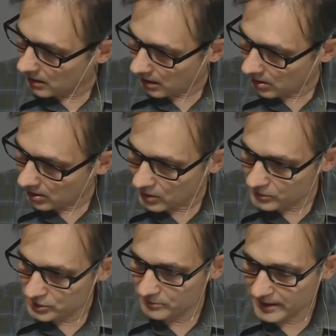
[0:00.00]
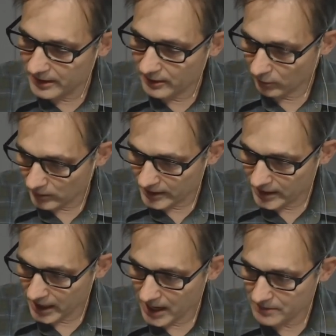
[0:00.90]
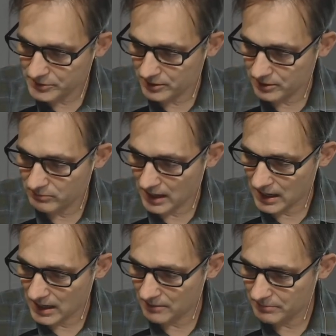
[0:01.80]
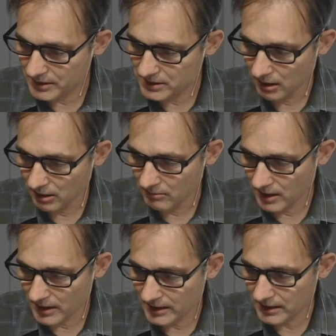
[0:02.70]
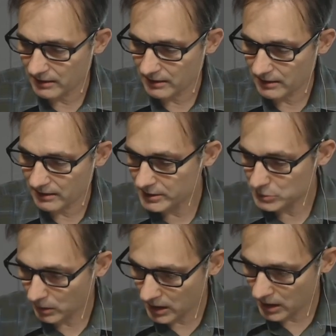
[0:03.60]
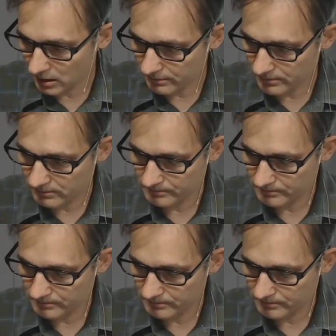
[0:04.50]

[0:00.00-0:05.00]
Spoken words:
although to be recaptured by Ptolemy in 312.